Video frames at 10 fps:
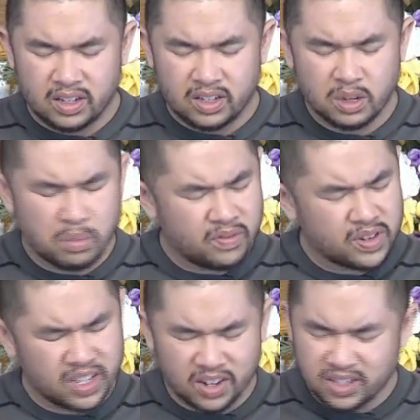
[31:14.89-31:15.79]
Some of
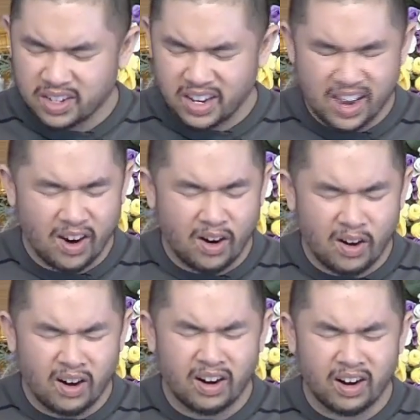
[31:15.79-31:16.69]
us here today
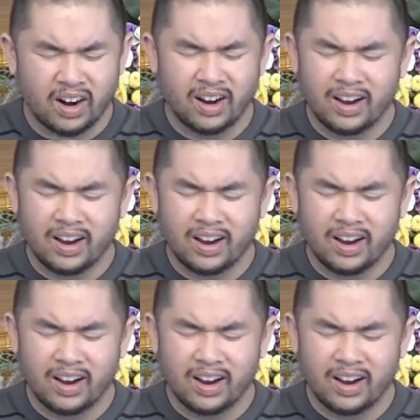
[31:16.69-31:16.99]
are